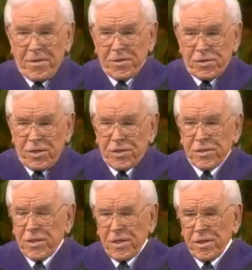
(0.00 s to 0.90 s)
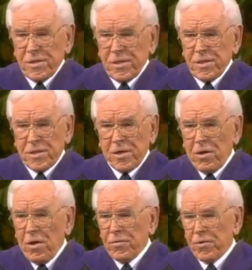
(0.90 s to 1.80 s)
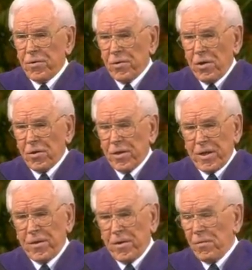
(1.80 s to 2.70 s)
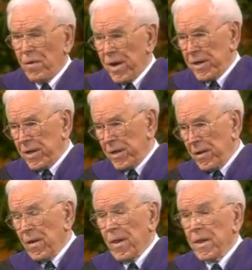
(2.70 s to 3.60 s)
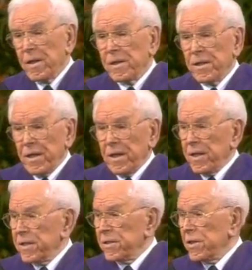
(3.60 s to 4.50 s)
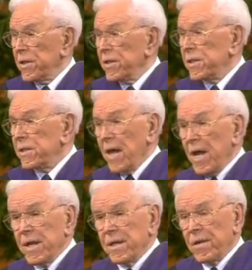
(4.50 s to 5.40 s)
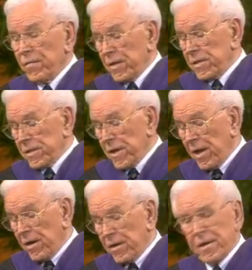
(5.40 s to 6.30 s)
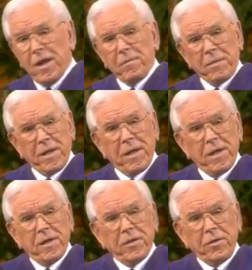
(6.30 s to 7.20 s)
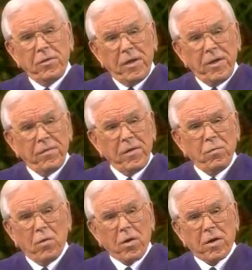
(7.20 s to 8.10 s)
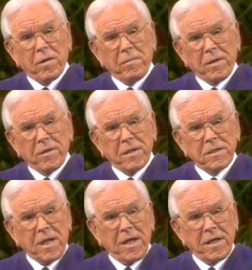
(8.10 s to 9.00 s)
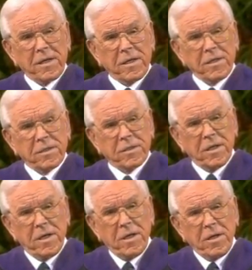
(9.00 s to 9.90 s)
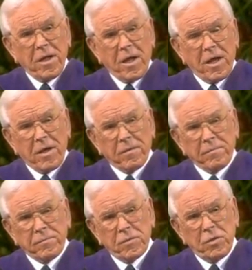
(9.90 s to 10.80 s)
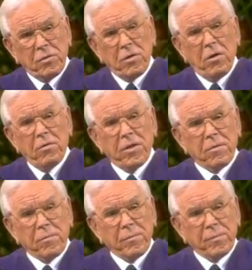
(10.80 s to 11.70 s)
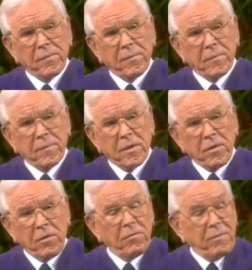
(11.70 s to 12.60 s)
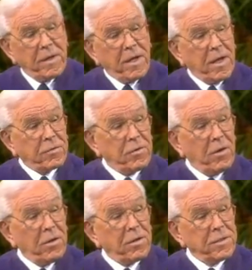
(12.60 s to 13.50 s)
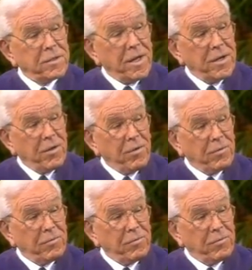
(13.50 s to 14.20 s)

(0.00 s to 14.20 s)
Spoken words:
this just isn't an author talking and writing. He is a scientific scholar. Tell me, you live and work among the scientists. You know them. You met Dr. Dawkins, I know.